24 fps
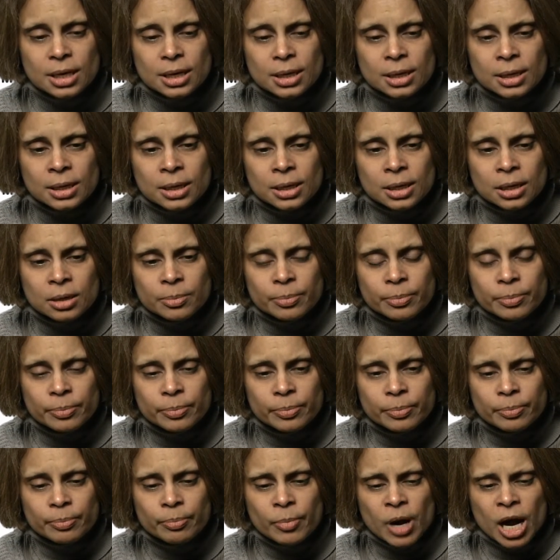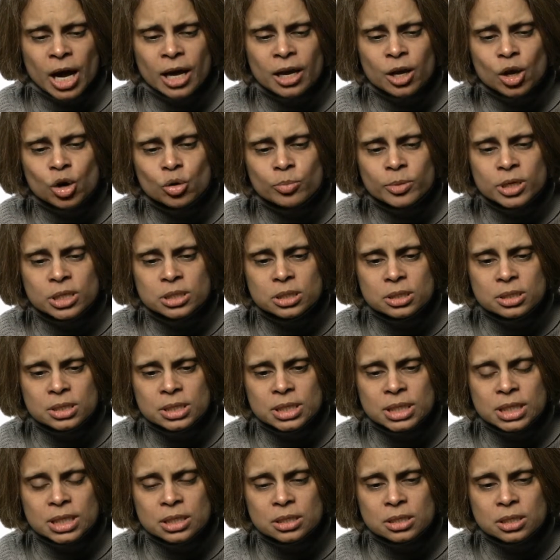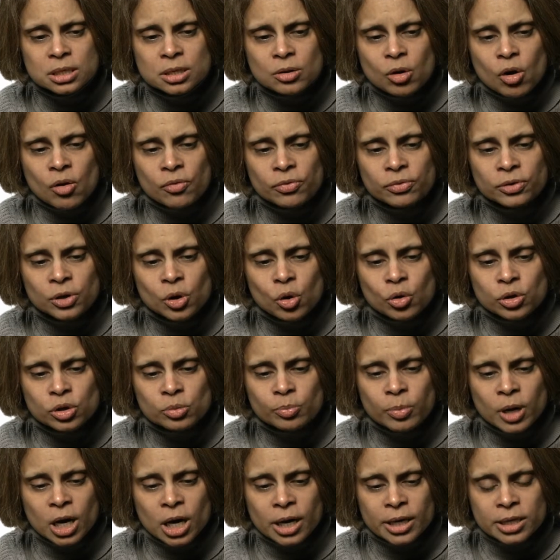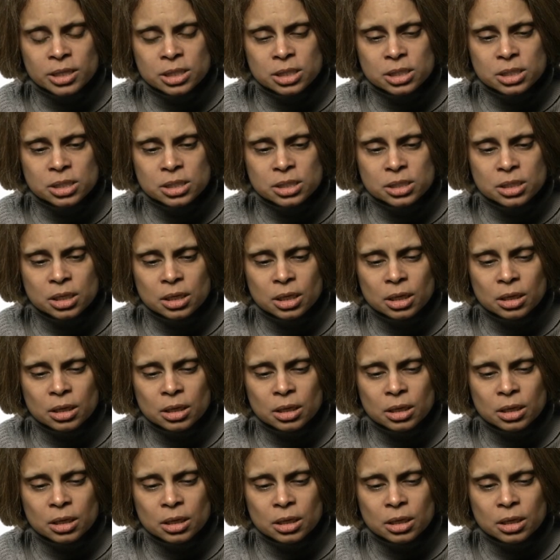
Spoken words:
Myeloma is a disease that often occupies